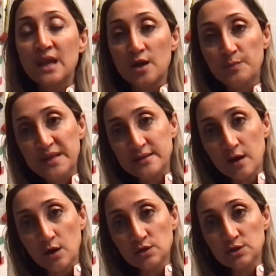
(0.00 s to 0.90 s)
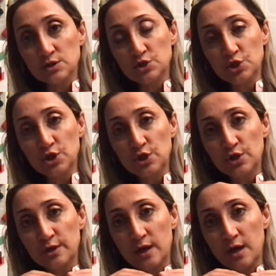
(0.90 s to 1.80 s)
a bit on the
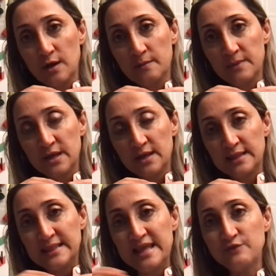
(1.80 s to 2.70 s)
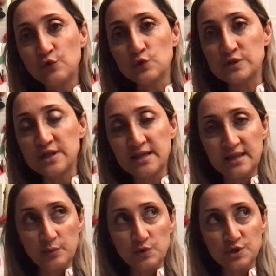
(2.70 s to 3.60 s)
um, levels. Like
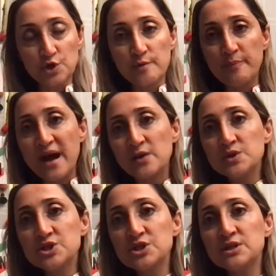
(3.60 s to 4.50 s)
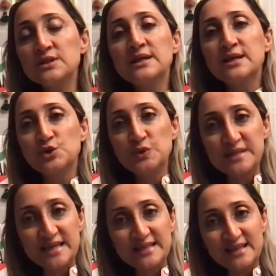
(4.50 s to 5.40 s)
there was a comparison. You
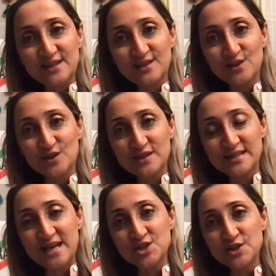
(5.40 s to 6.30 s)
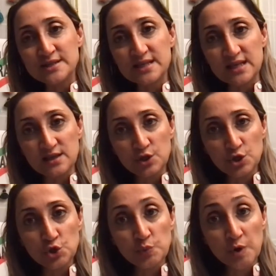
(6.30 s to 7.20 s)
said that the sanctions in
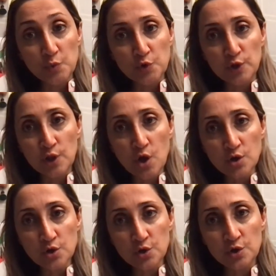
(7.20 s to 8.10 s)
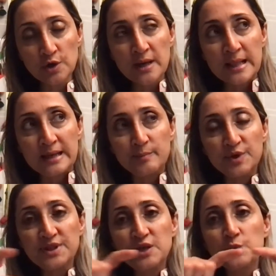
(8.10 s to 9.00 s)
Cuba were longer,
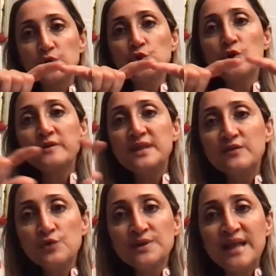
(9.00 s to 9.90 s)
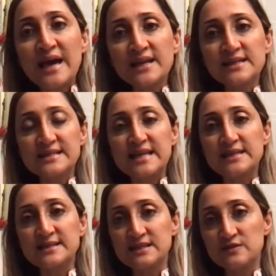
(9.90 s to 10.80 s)
but they were not, never that
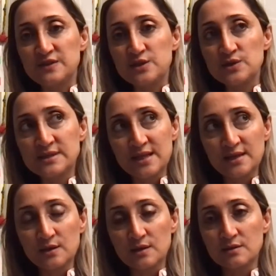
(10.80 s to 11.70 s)
extensive. There's like,